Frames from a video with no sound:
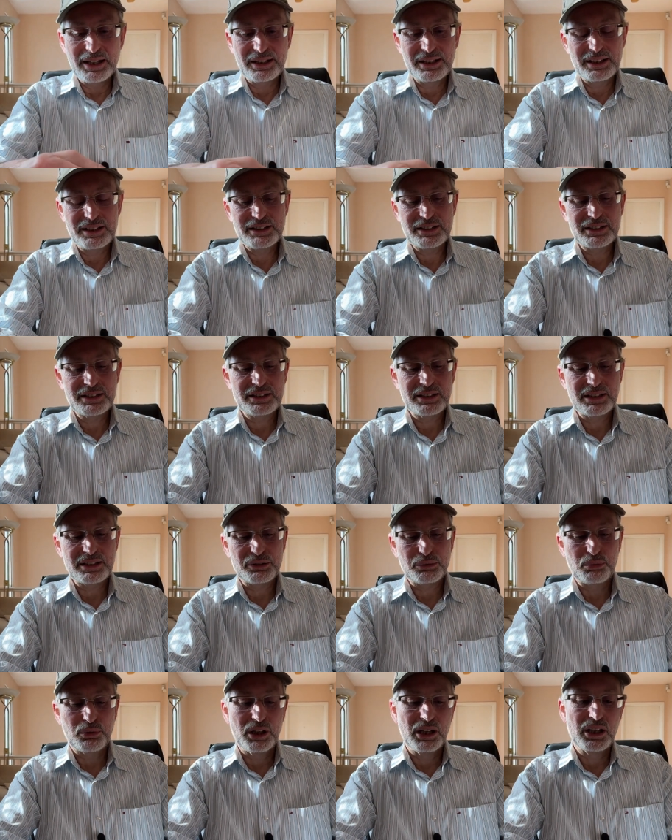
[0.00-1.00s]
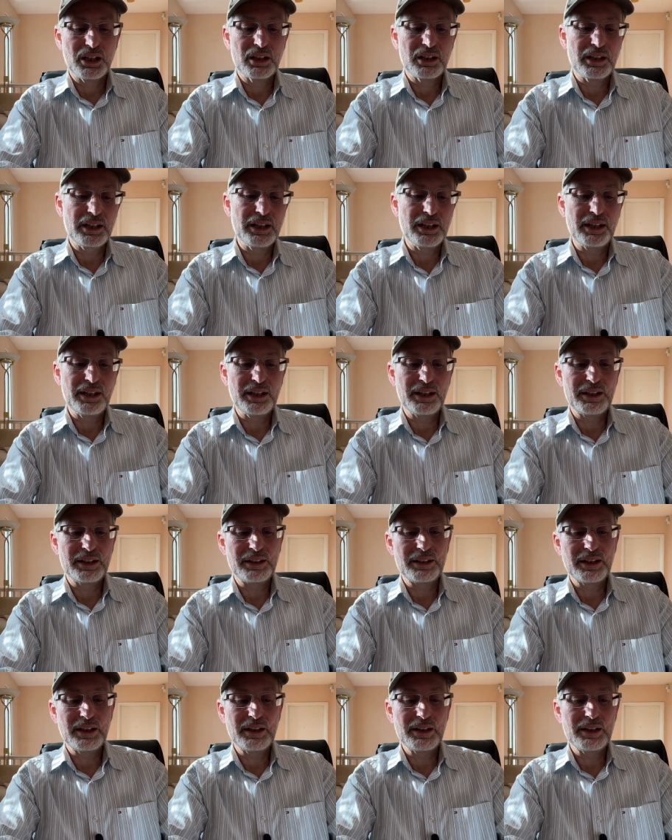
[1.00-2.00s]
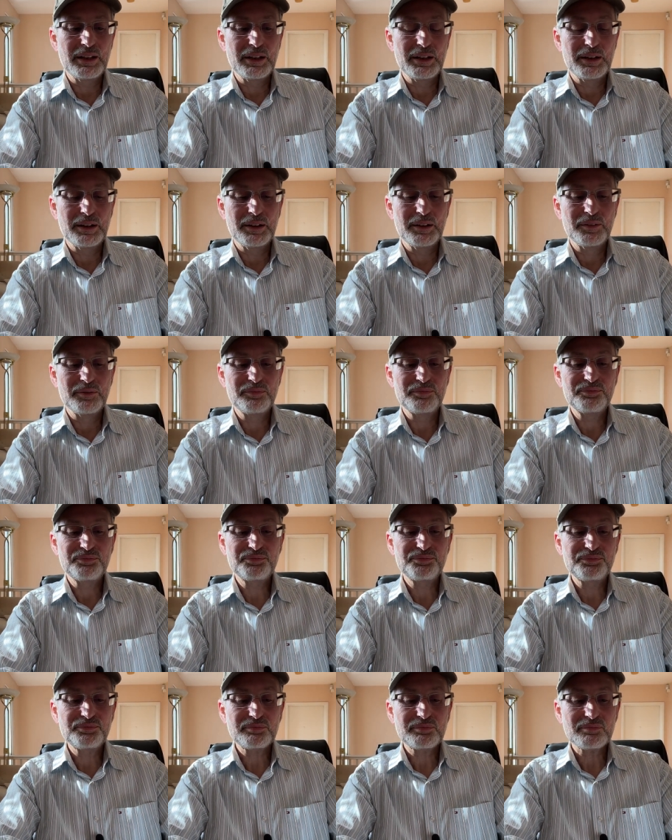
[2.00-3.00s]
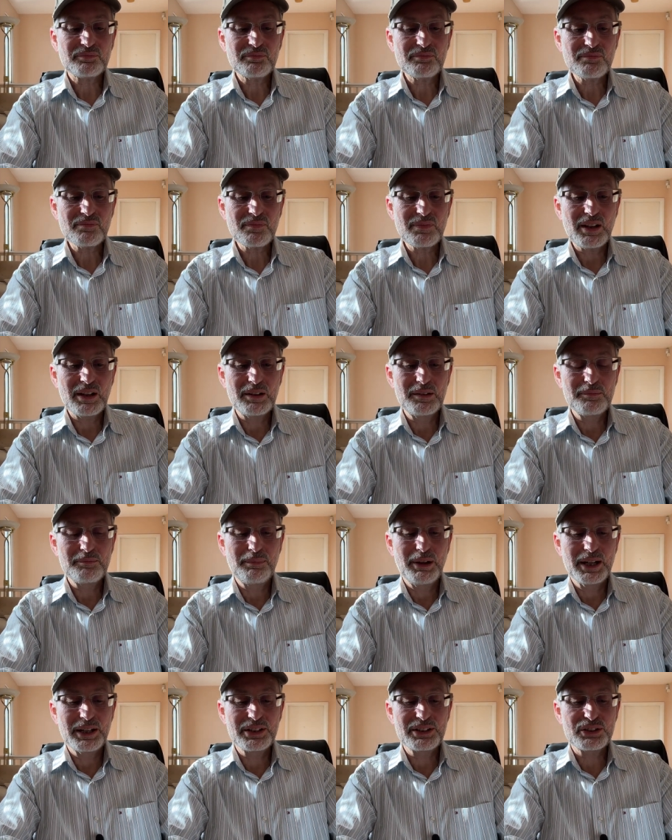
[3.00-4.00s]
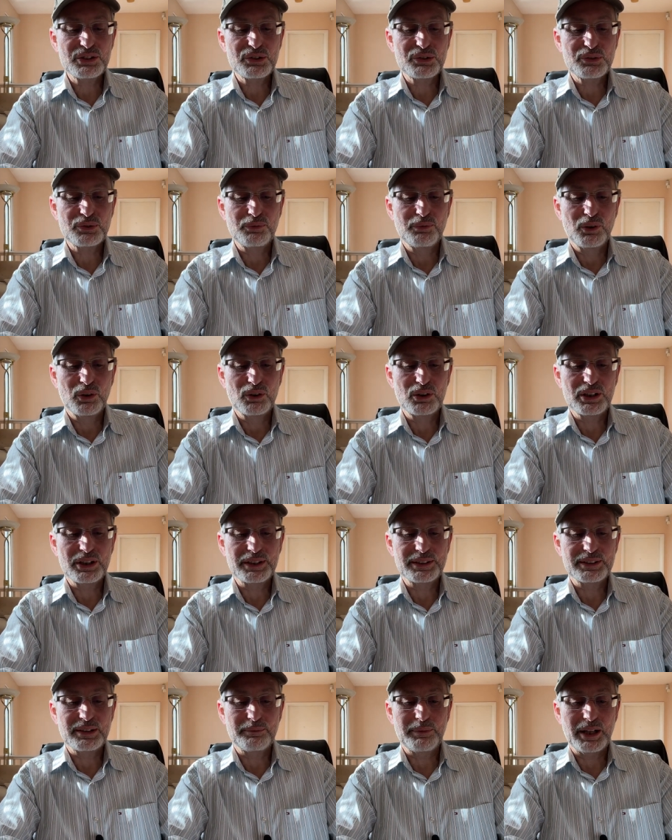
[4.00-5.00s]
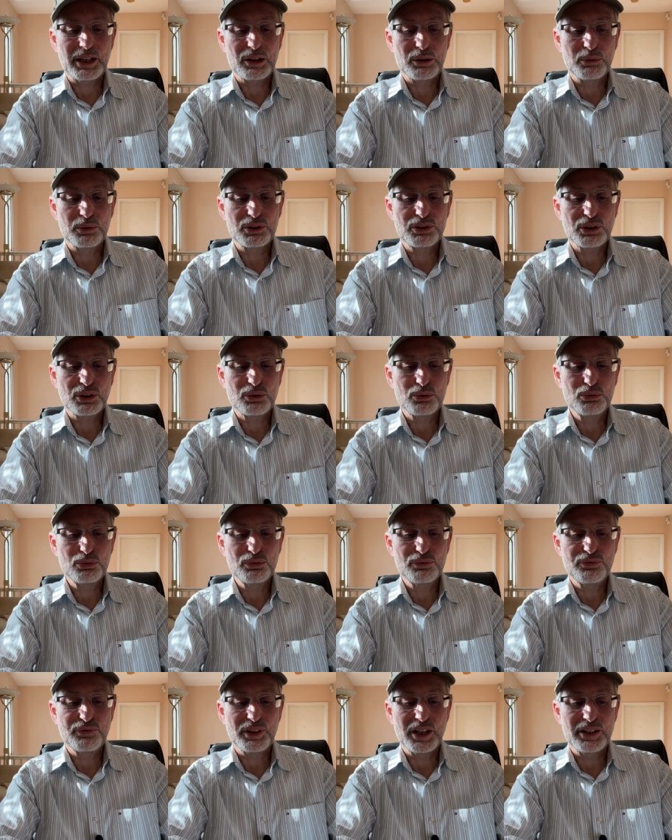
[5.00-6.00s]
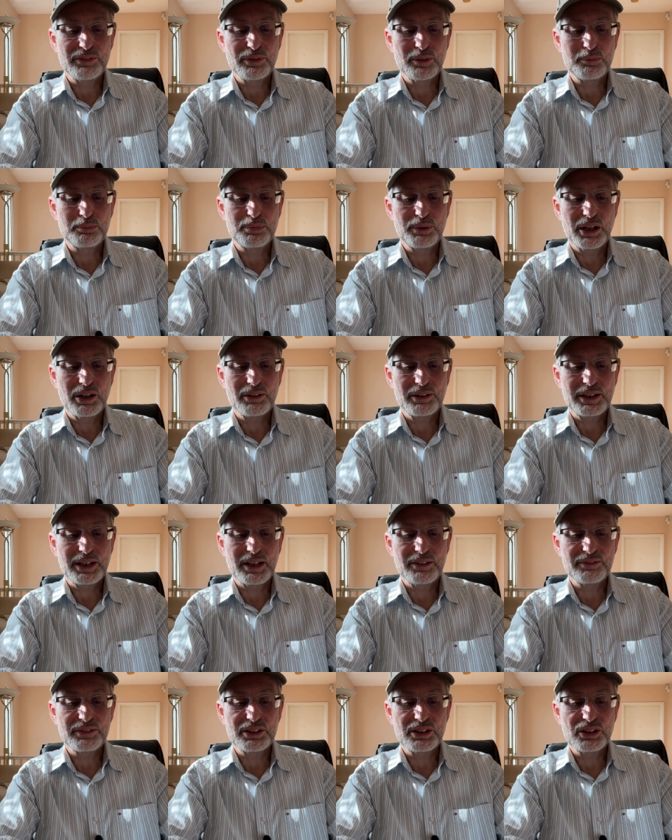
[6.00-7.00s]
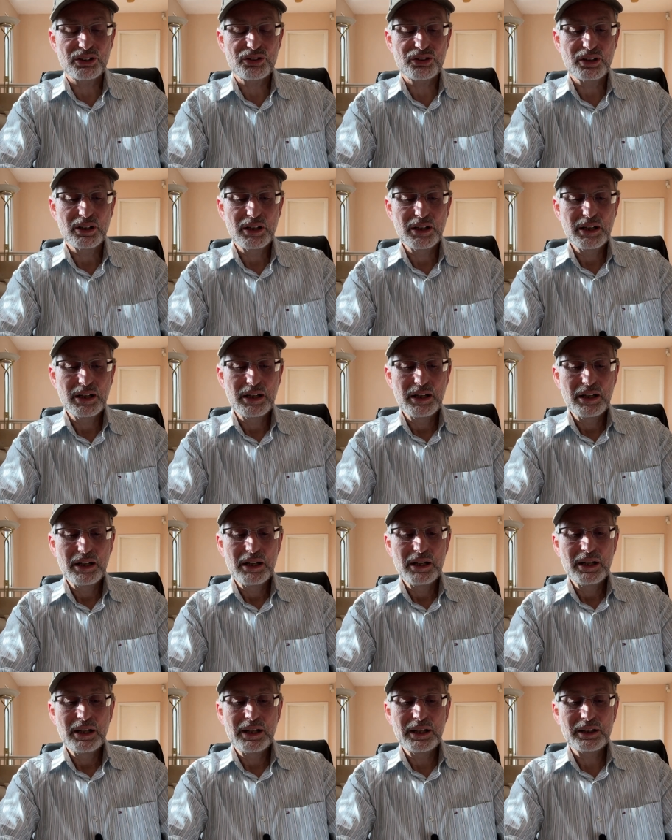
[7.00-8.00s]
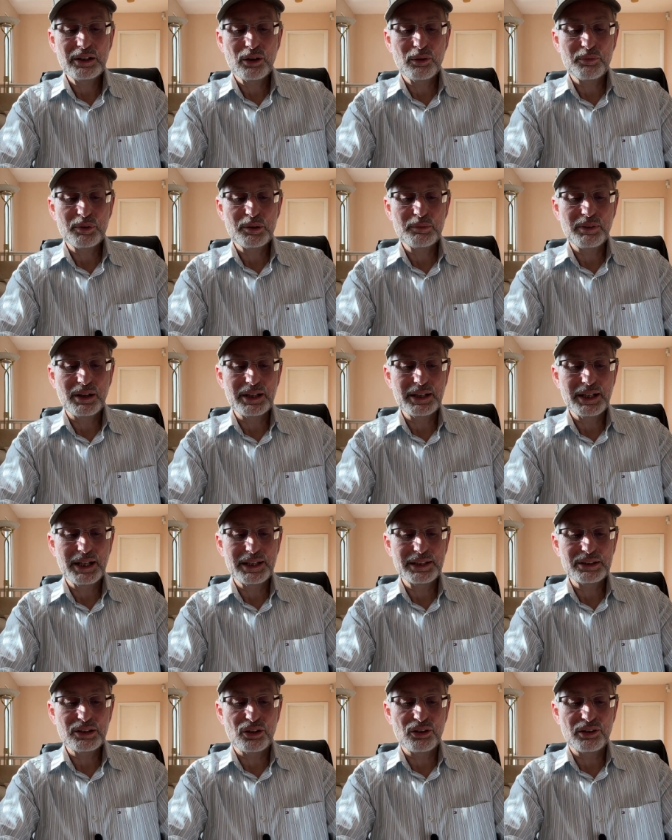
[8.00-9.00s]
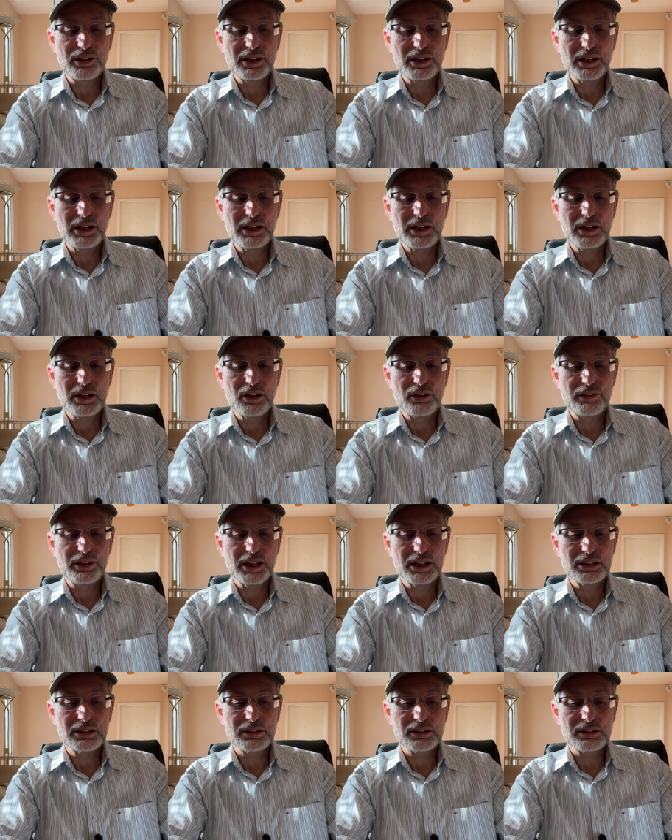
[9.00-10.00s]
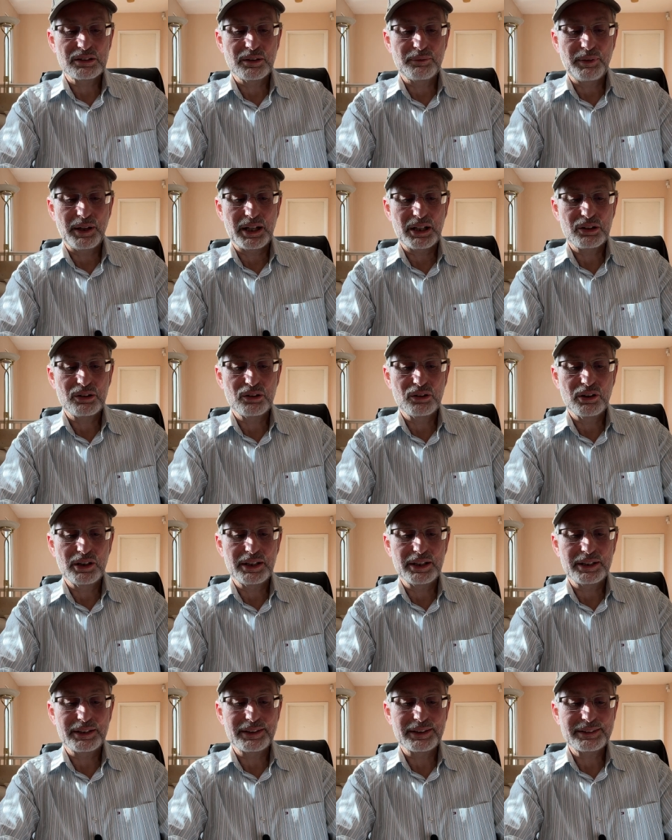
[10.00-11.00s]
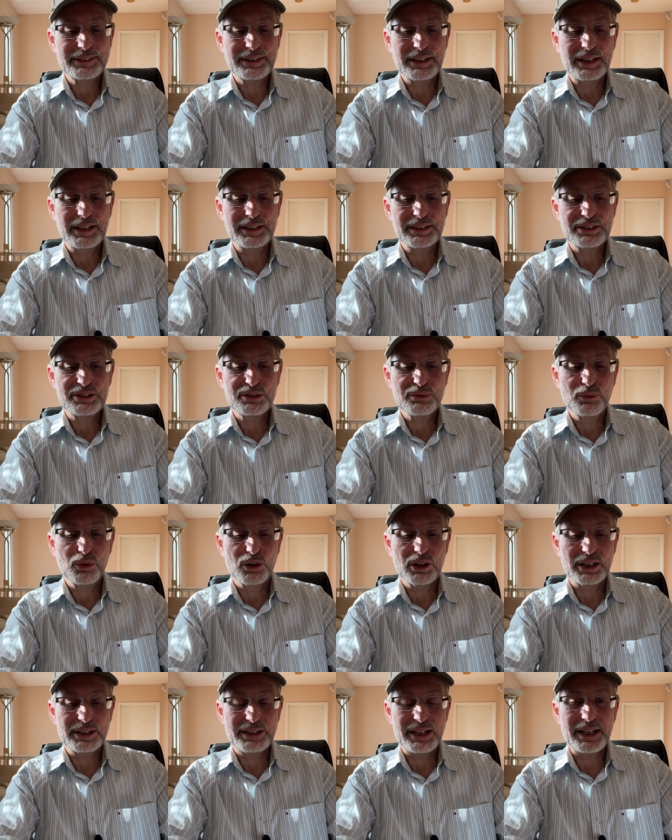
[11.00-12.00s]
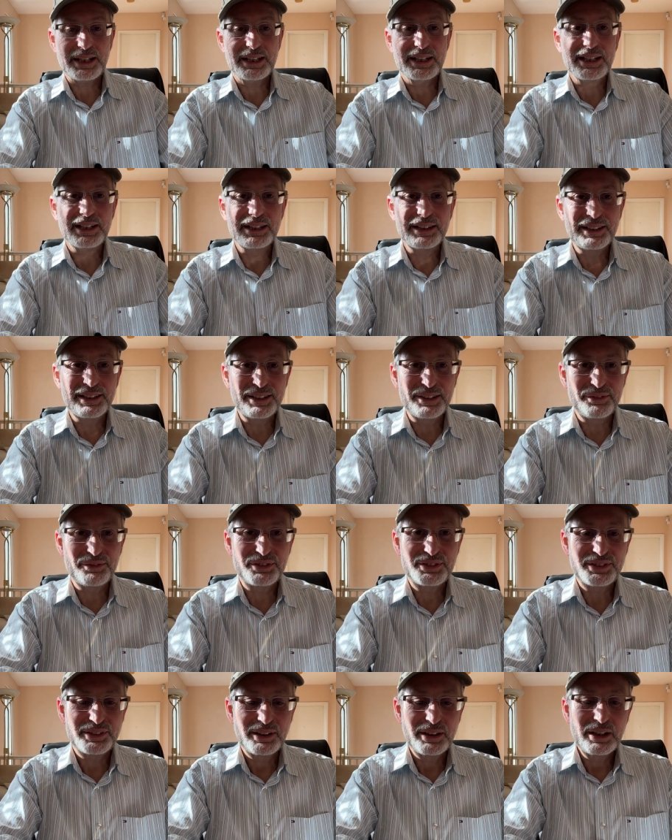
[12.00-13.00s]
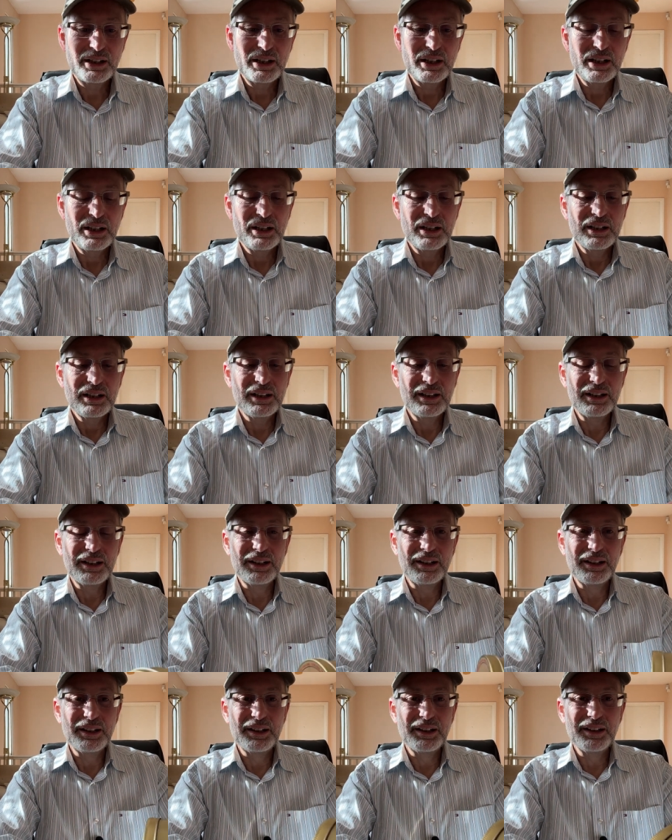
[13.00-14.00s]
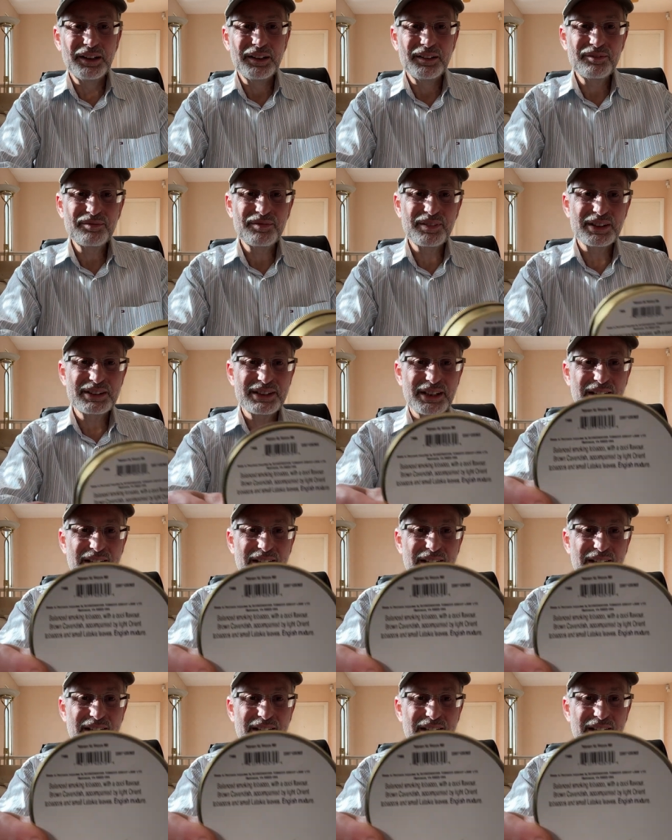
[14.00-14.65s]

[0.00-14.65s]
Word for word: this is as well a um, balanced smoking tobacco with a cool flavor of brown Cavendish, accompanied by light ori uh, Oriental tobacco and uh, and small Latakia leaves. Uh, it's an